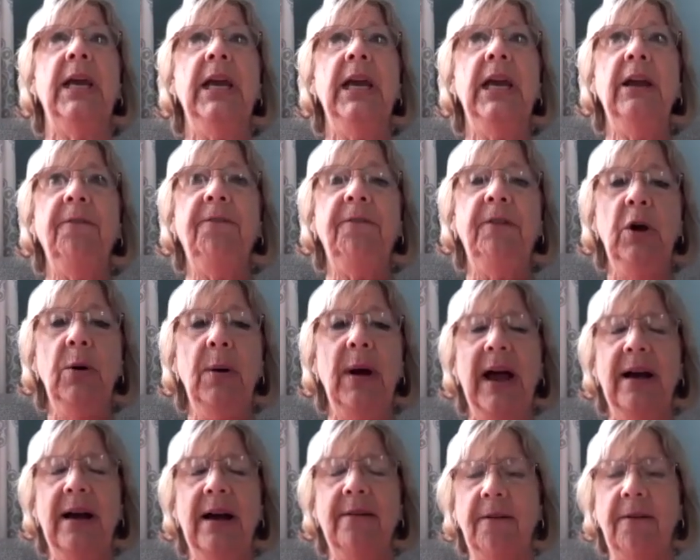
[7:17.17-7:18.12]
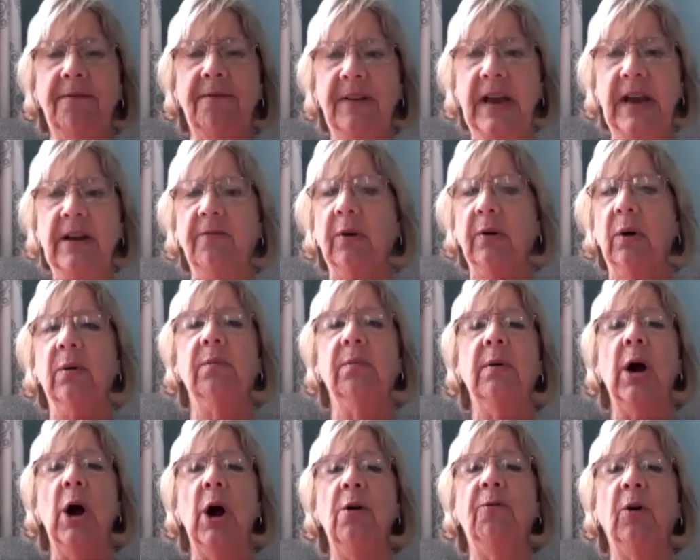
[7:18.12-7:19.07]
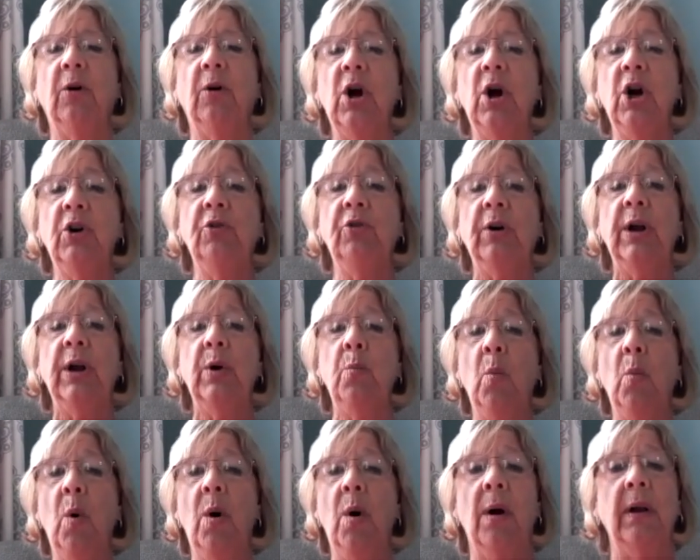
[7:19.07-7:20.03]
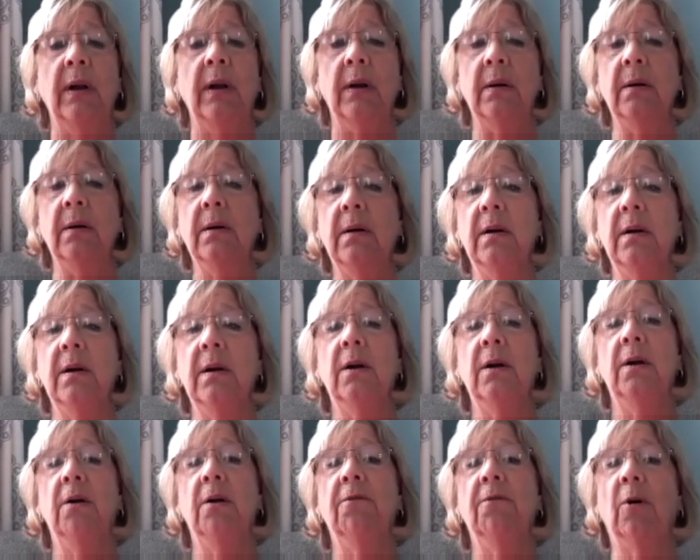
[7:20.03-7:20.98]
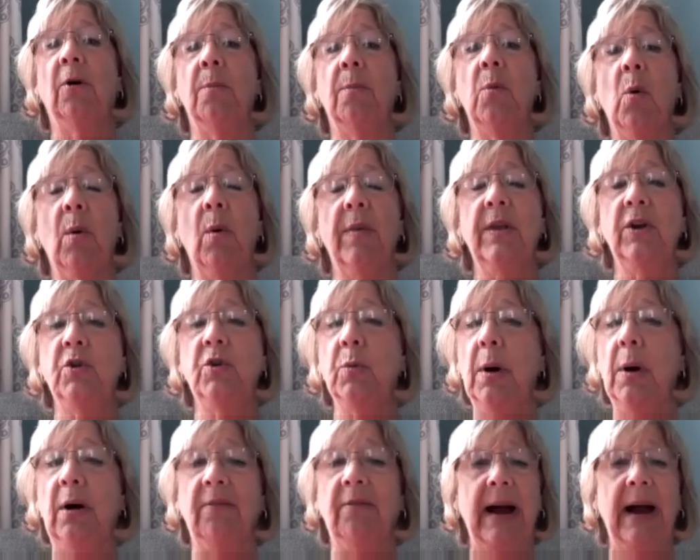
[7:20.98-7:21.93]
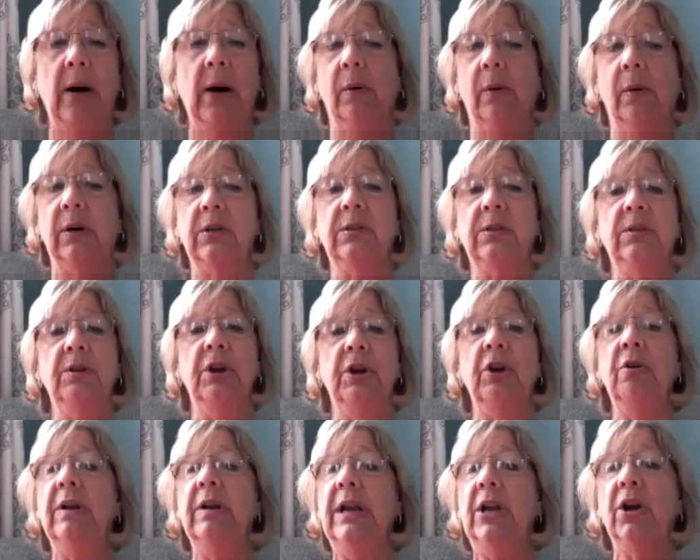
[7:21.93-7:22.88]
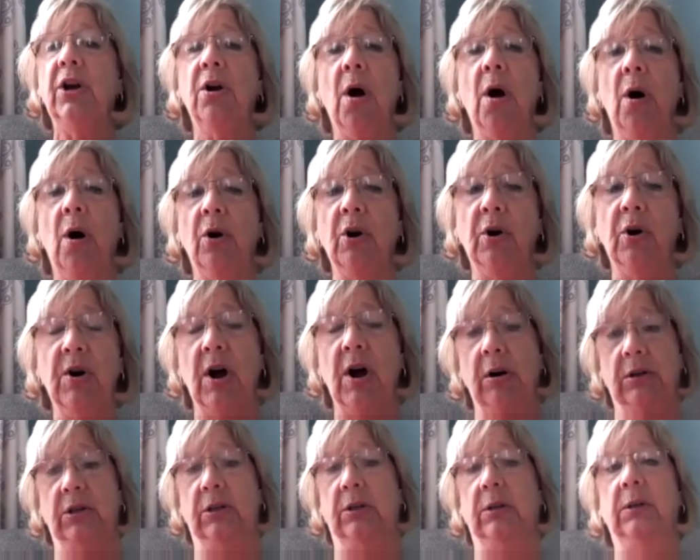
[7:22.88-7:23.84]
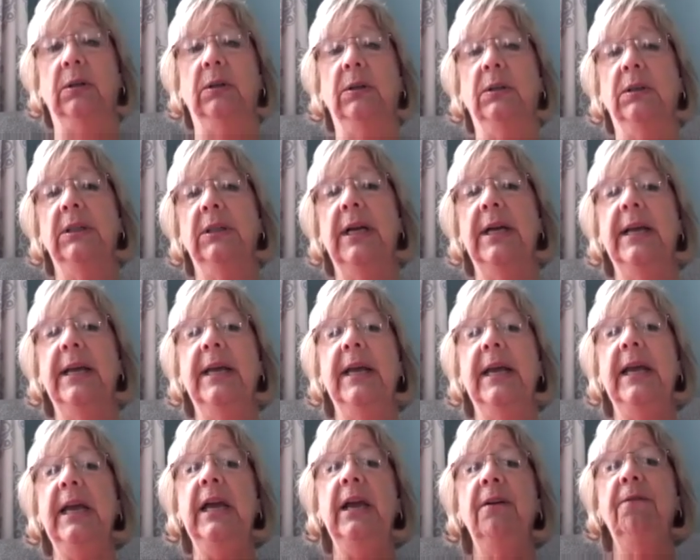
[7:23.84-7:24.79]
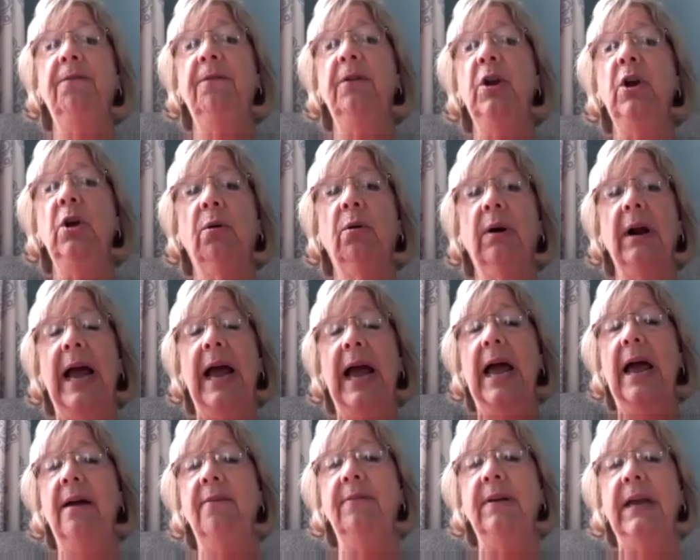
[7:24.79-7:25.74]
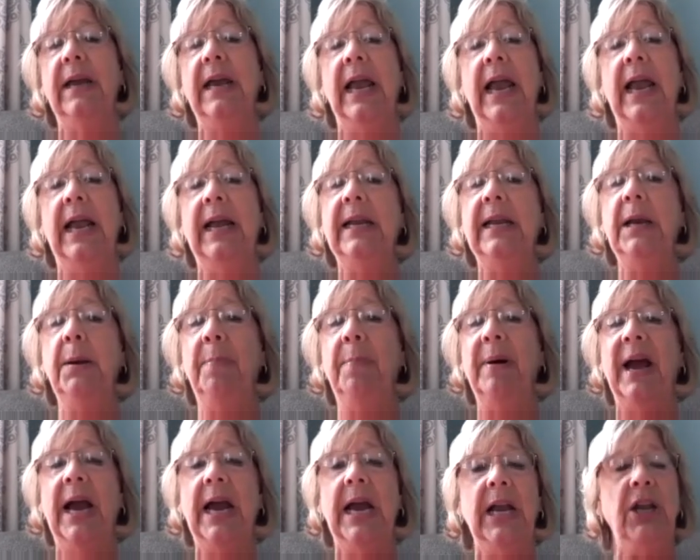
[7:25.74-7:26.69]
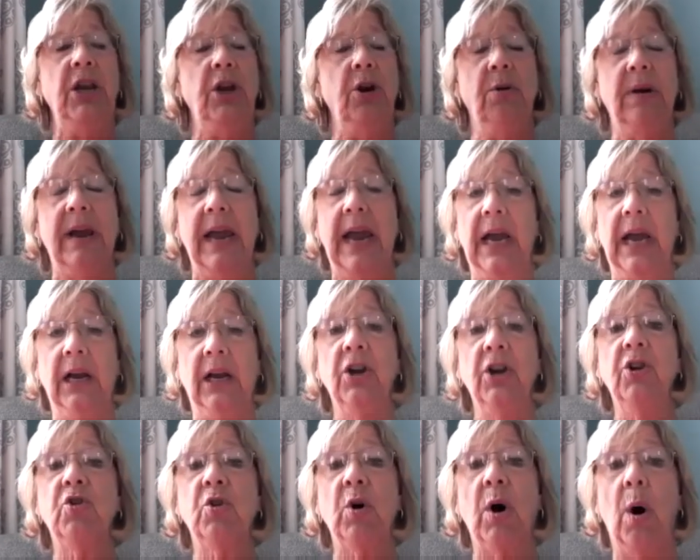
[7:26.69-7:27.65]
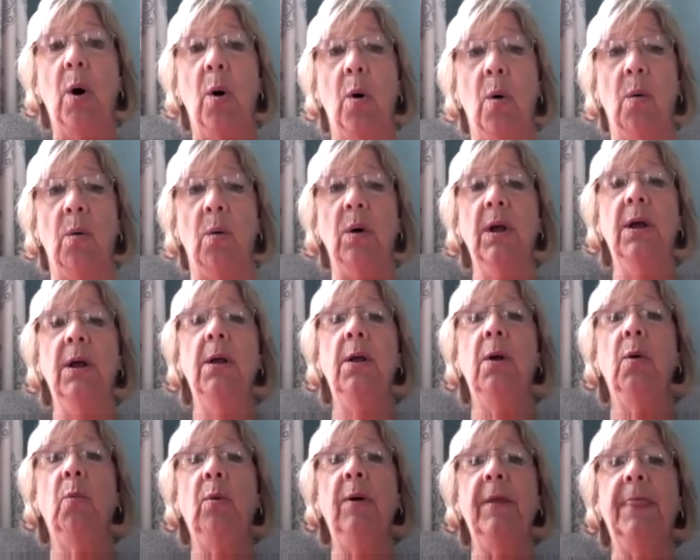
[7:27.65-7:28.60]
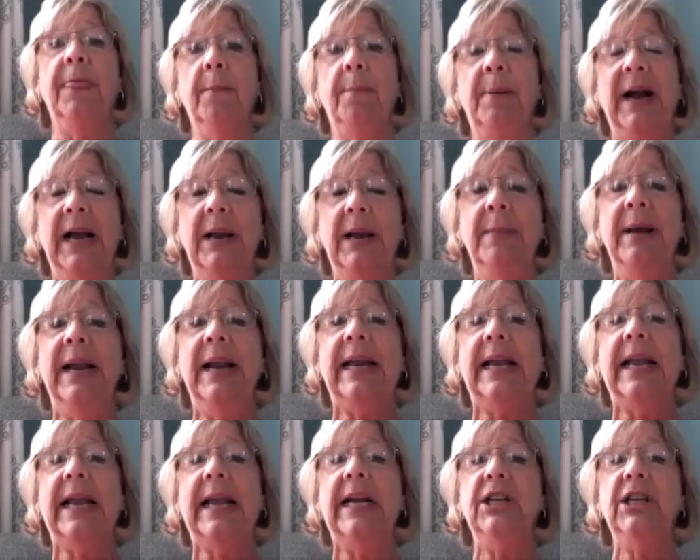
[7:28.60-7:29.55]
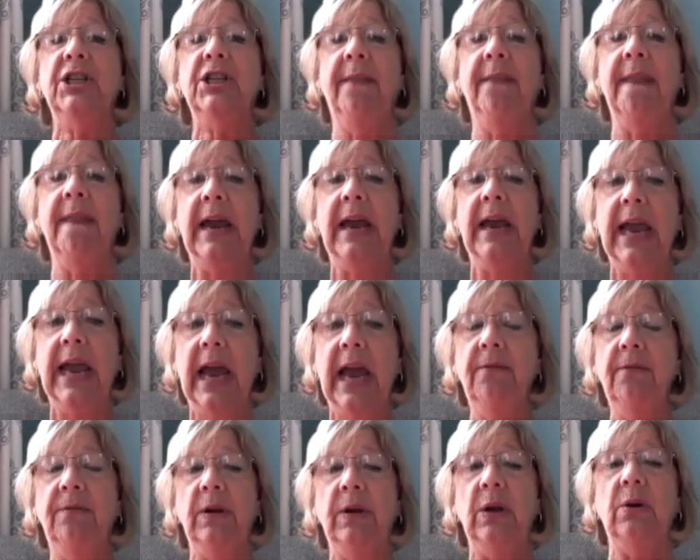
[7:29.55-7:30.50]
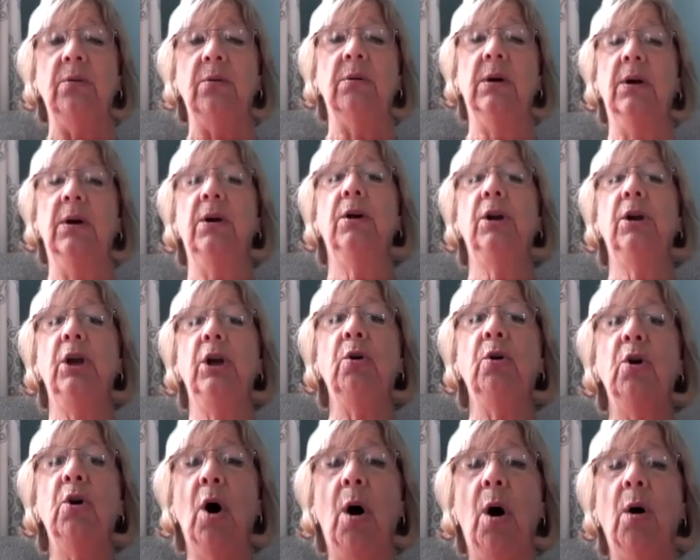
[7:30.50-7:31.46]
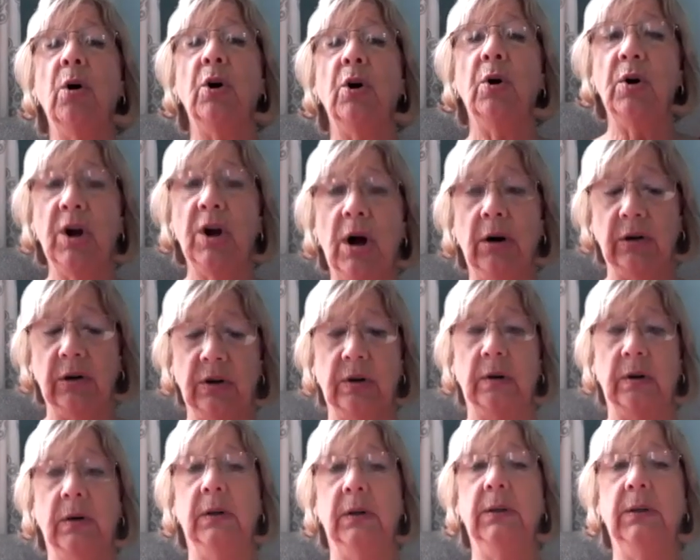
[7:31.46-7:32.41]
If you have a fever over 101 for more than 12 hours, you need to call your doctor. If you're having any pain you can't control with the pain medication they gave you, you call your doctor.